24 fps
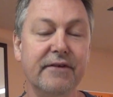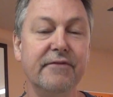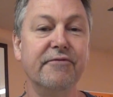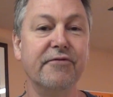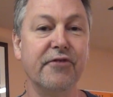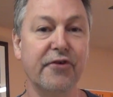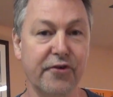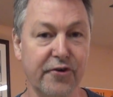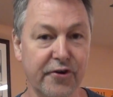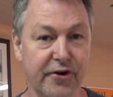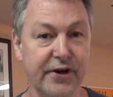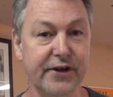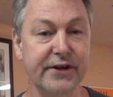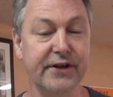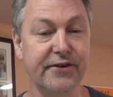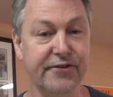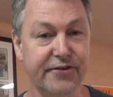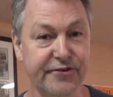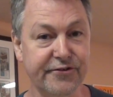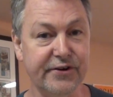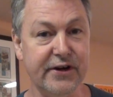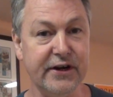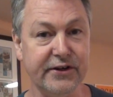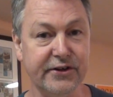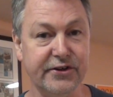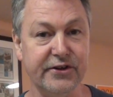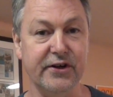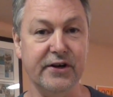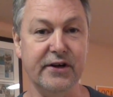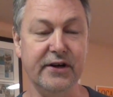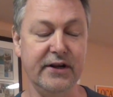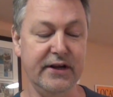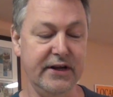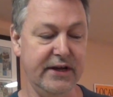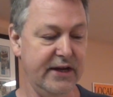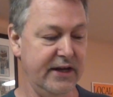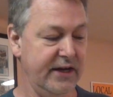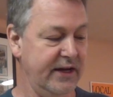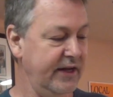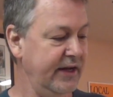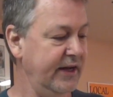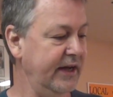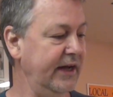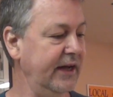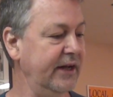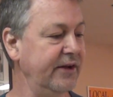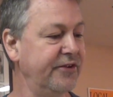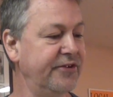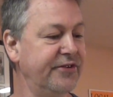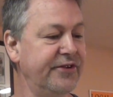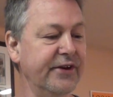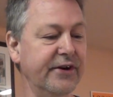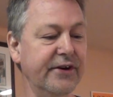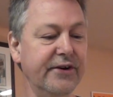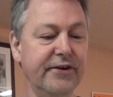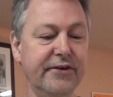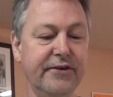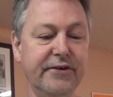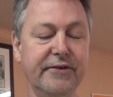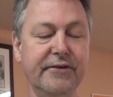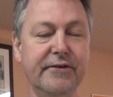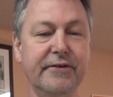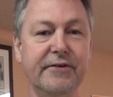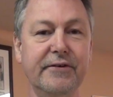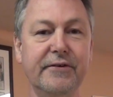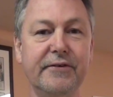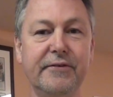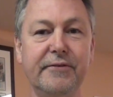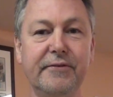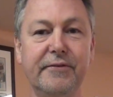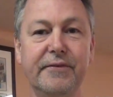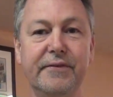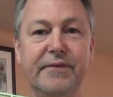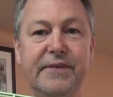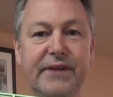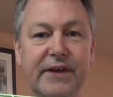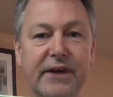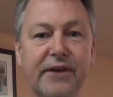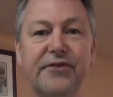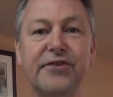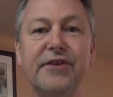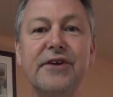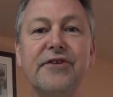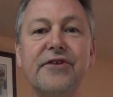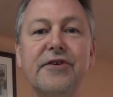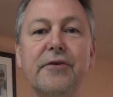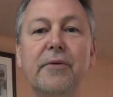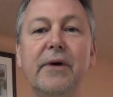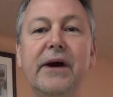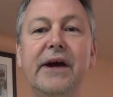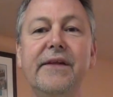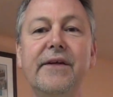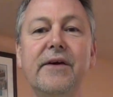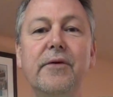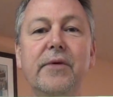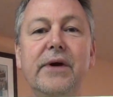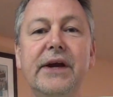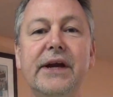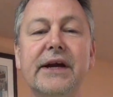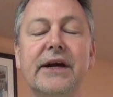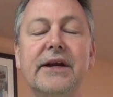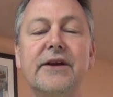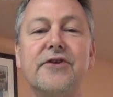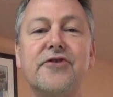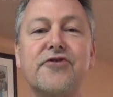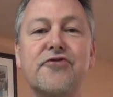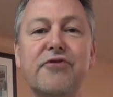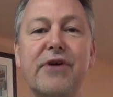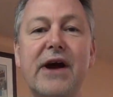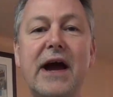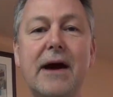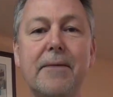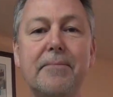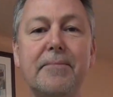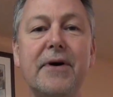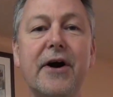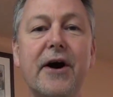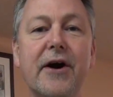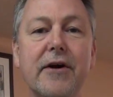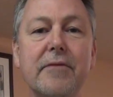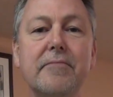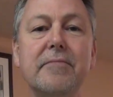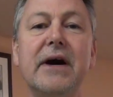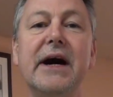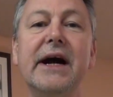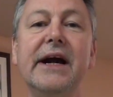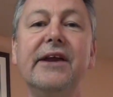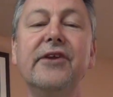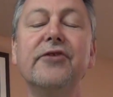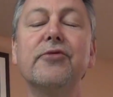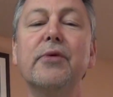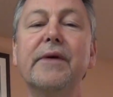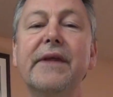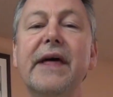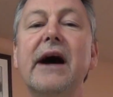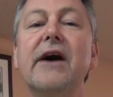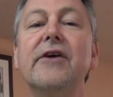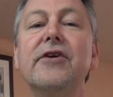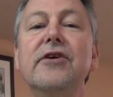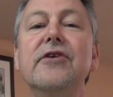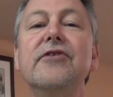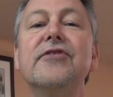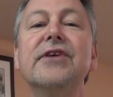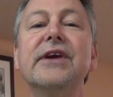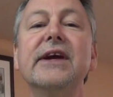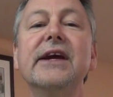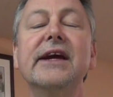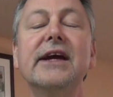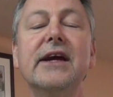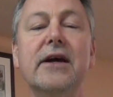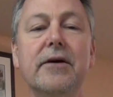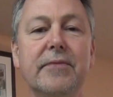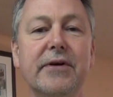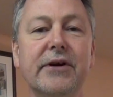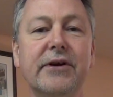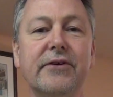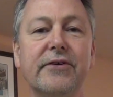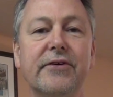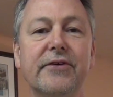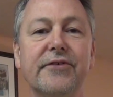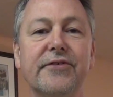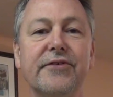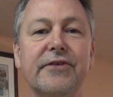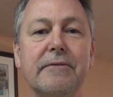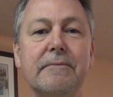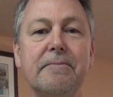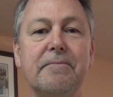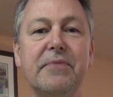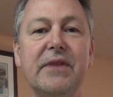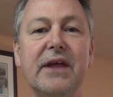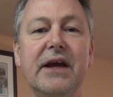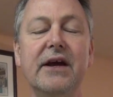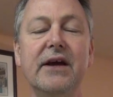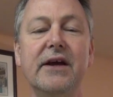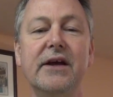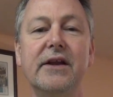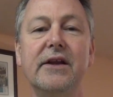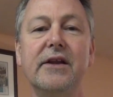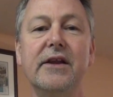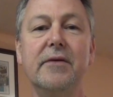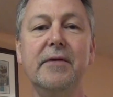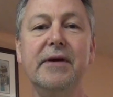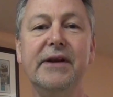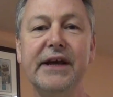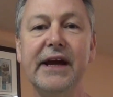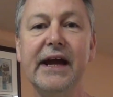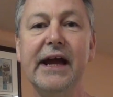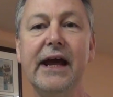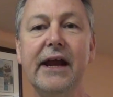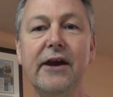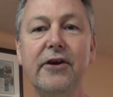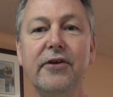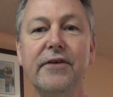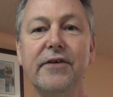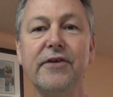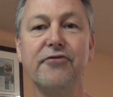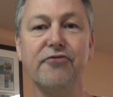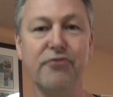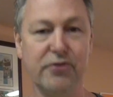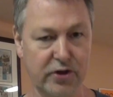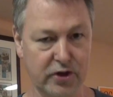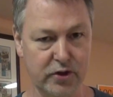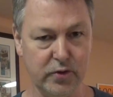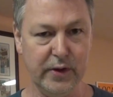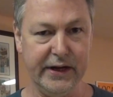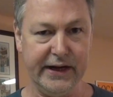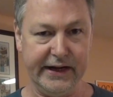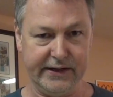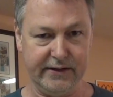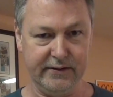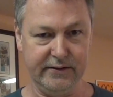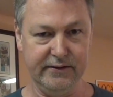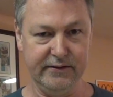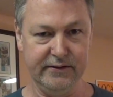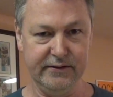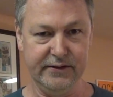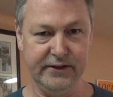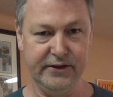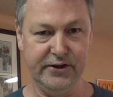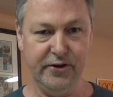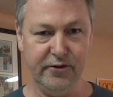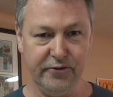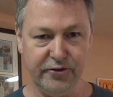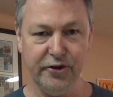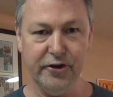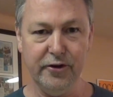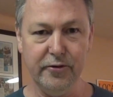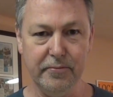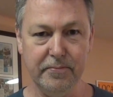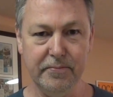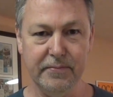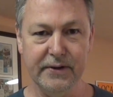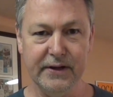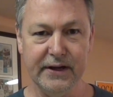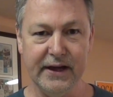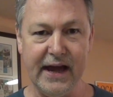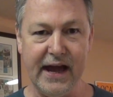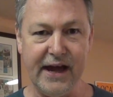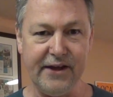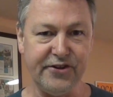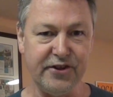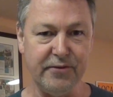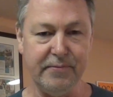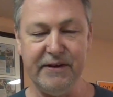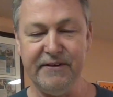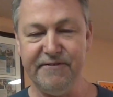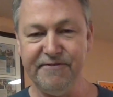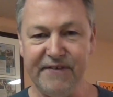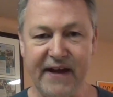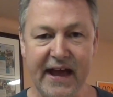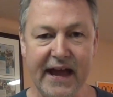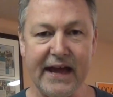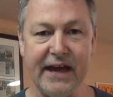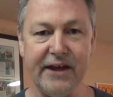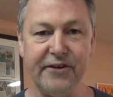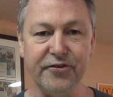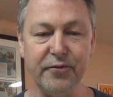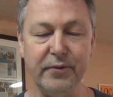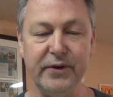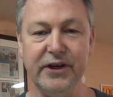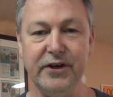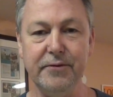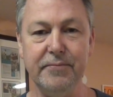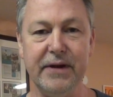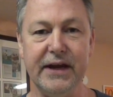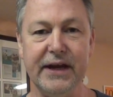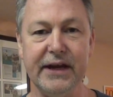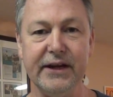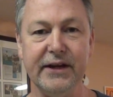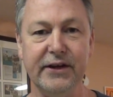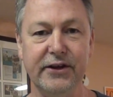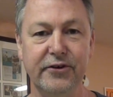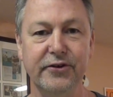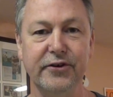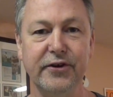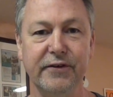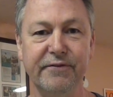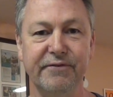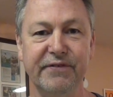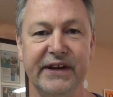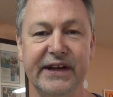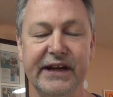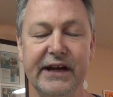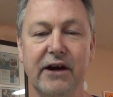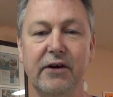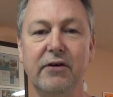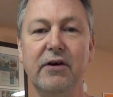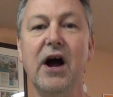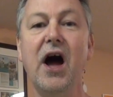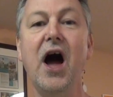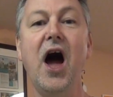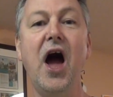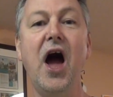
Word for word: Varroa destructor. And so this is a way that we can trap our mites without using chemicals. Let me tell you how to do this real quick. YouTube has to be fast when you make a YouTube video.